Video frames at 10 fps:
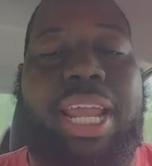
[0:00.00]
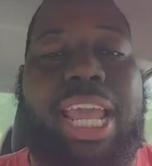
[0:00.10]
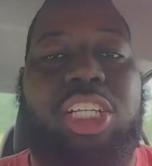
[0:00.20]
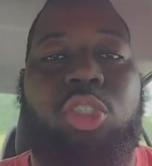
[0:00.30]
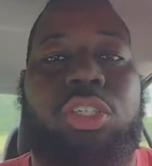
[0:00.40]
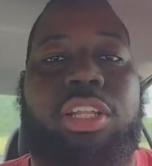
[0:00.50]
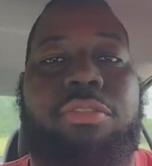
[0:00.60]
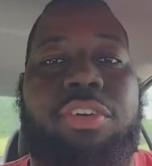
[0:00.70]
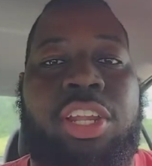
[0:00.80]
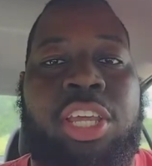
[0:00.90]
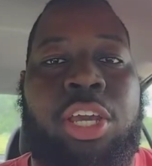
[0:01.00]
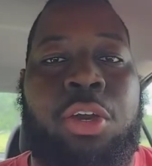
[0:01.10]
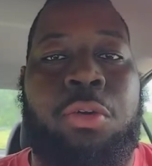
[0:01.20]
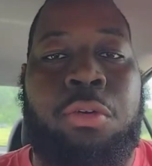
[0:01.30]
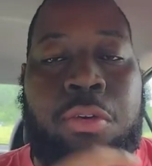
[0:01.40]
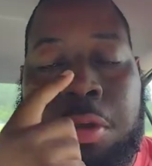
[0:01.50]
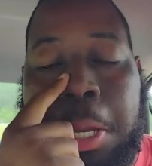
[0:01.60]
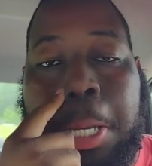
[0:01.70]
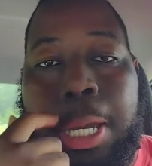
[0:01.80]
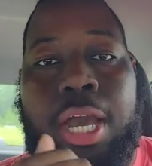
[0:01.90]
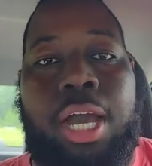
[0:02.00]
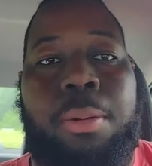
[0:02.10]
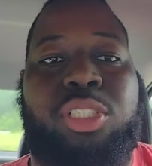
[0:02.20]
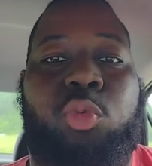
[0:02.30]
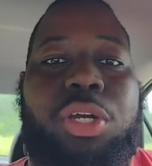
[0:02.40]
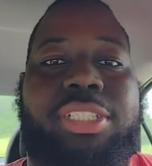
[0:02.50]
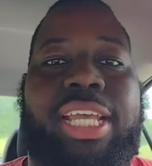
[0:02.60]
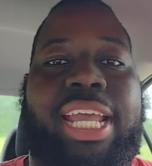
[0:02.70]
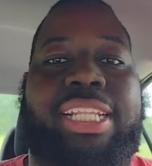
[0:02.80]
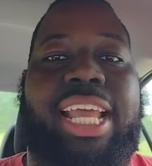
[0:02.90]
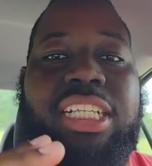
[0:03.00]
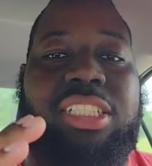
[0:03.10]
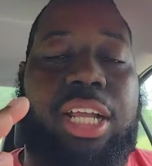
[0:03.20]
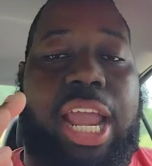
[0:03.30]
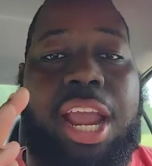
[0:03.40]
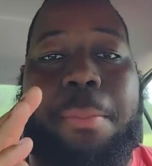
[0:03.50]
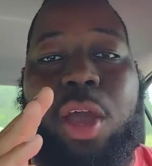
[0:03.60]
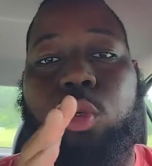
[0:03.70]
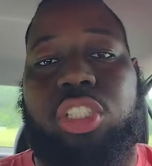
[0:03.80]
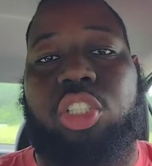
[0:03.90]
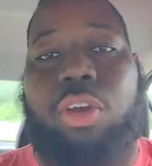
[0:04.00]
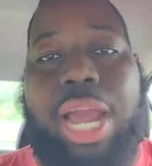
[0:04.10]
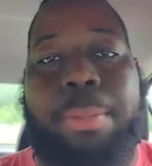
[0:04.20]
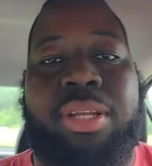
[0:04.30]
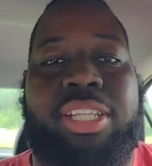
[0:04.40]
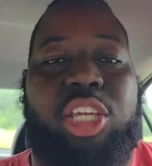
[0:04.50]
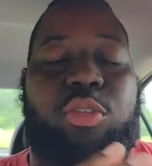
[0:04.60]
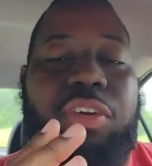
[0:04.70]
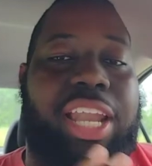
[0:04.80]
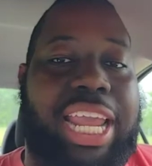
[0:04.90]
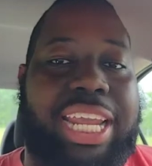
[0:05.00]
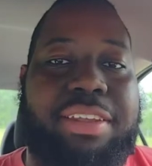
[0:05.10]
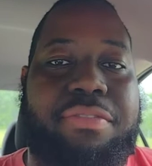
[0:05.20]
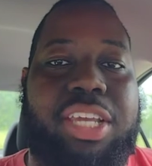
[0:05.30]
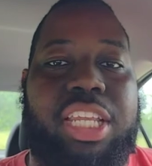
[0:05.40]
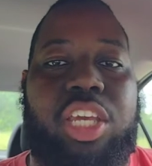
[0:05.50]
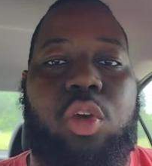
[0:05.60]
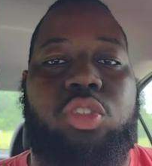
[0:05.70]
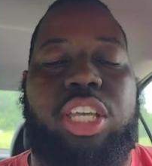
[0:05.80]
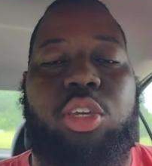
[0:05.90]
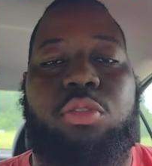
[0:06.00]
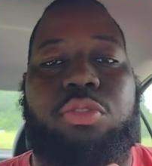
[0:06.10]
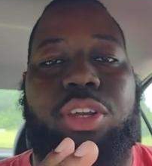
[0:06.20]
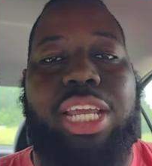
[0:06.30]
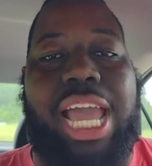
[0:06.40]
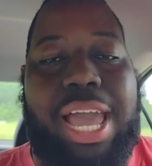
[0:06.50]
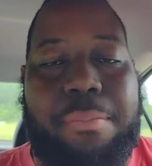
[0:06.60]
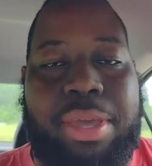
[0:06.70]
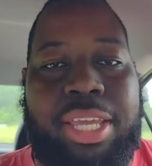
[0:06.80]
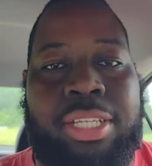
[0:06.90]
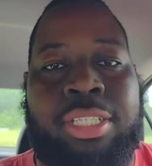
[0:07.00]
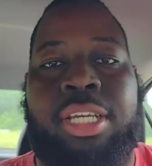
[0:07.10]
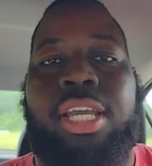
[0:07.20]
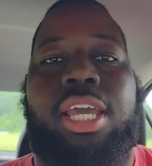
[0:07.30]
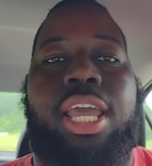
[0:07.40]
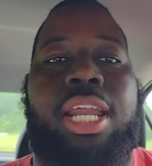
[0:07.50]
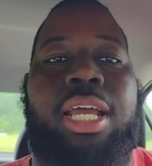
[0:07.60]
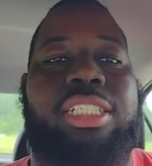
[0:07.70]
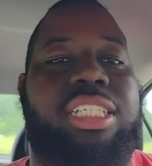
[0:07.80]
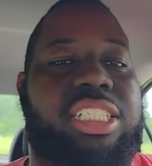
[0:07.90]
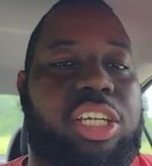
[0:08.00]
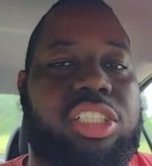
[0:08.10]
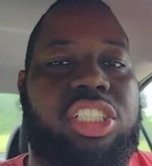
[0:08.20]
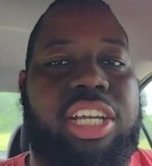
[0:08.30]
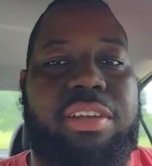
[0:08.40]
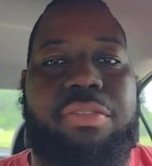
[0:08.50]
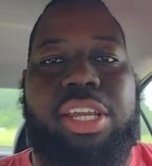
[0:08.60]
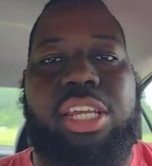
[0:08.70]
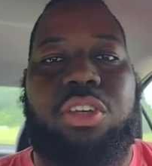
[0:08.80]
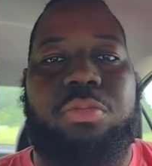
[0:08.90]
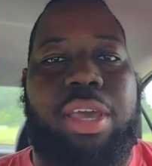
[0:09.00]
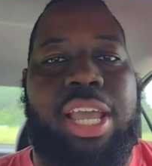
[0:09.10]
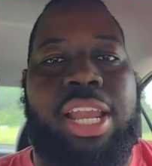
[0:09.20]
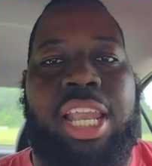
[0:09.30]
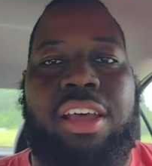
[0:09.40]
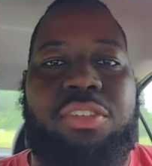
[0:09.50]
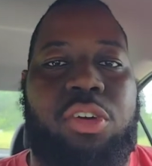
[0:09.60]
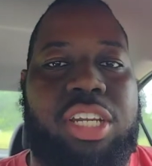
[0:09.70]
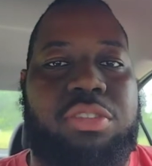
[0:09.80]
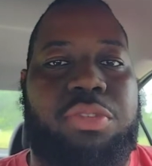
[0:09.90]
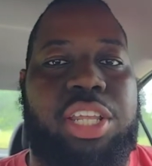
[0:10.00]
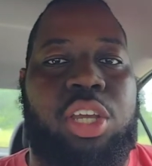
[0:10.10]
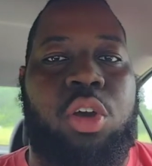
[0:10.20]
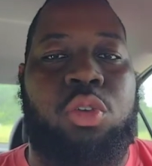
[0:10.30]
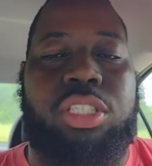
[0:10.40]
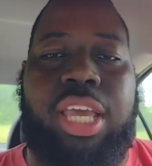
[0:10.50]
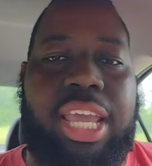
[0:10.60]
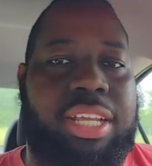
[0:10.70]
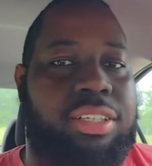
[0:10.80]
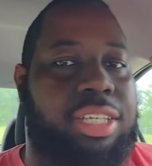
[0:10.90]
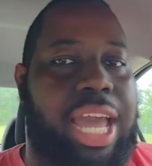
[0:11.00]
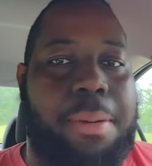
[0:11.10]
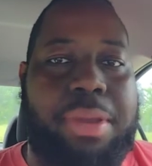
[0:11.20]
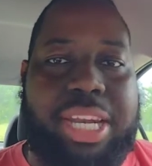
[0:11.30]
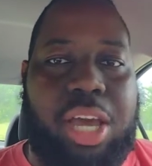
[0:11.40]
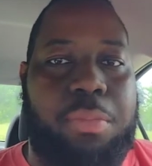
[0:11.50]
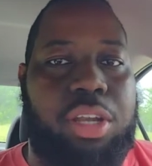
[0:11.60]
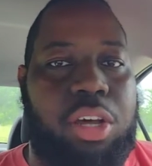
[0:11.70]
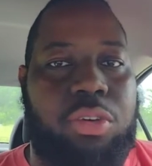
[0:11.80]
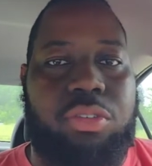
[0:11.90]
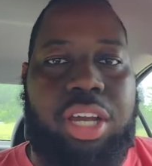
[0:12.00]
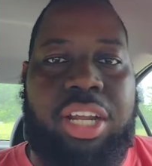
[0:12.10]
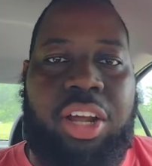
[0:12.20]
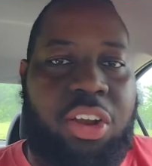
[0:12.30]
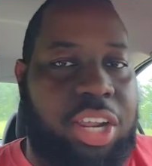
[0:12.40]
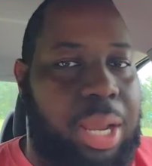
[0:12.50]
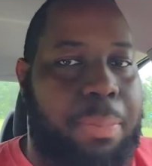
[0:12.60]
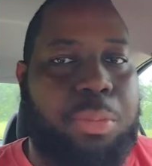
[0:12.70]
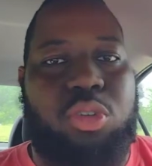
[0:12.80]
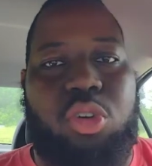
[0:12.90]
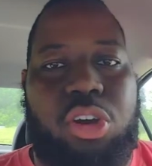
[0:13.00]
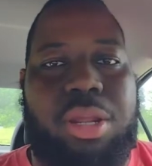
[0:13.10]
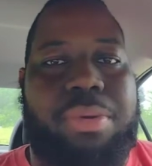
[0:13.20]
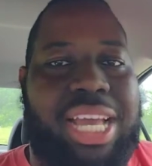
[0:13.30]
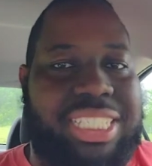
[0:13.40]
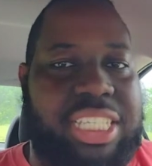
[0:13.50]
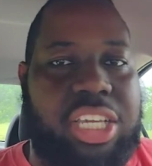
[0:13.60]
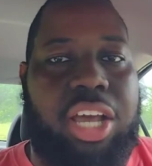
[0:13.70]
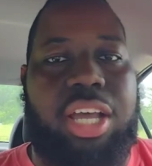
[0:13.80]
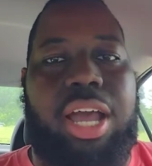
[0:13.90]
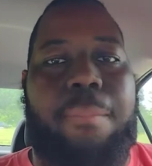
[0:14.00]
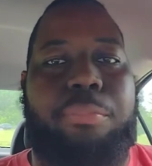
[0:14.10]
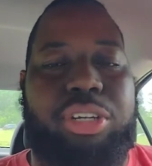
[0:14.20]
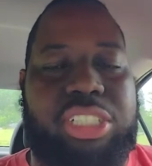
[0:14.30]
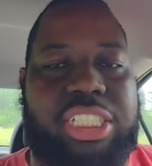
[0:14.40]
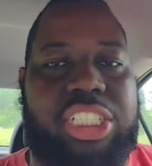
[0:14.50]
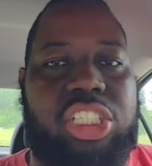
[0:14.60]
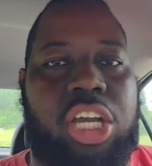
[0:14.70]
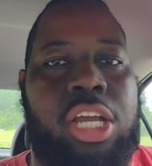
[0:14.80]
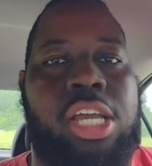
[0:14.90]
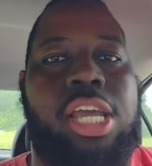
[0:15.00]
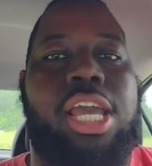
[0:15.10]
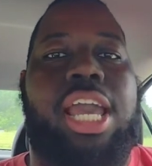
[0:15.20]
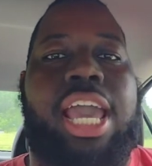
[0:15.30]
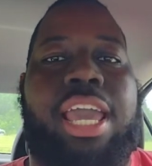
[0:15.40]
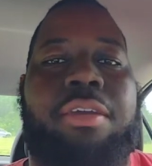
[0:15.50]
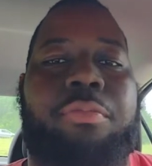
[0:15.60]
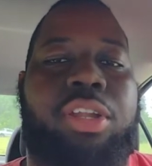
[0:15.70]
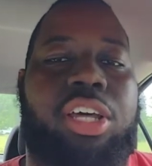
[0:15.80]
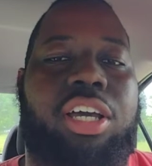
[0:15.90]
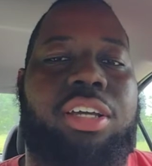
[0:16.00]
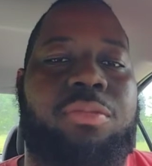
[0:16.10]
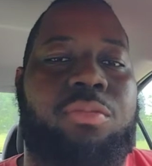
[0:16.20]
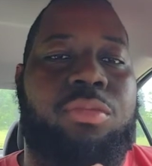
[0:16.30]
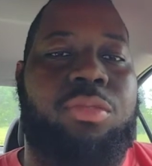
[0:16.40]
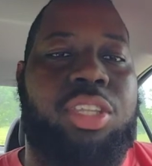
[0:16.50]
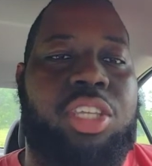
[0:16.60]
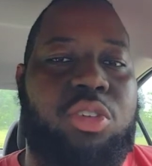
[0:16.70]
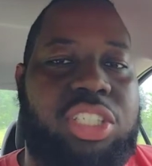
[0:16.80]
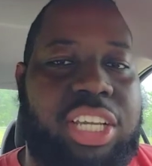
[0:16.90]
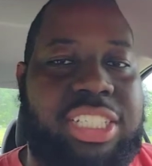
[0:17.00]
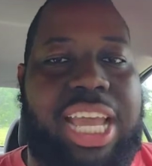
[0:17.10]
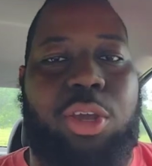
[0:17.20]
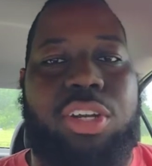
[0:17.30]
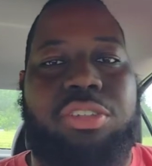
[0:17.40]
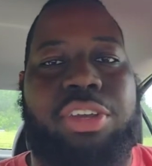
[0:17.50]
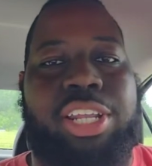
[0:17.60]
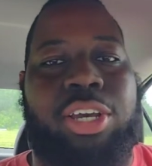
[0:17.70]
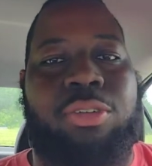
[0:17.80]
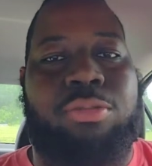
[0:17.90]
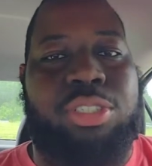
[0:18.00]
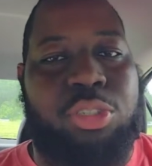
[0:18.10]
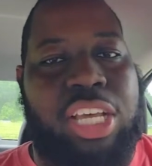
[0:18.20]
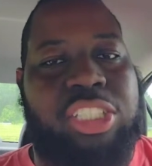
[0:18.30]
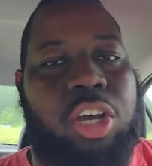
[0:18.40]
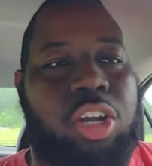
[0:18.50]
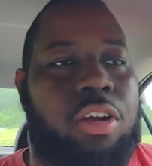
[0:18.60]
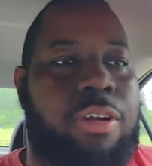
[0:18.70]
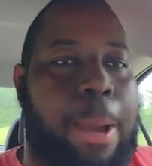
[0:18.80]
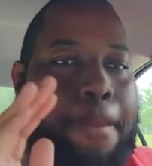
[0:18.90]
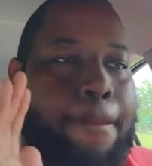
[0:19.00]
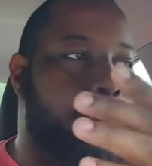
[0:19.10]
Back at you another video. I just want to say thanks to everybody who's subscribing. Thank you for liking the videos. Thank you for commenting. And just continue to share the videos, man. I love doing these videos. Hey, comment down below. Only a couple people doing it, but I see y'all. I appreciate y'all. Hey, but look, you see the title of this video. So let's start off right.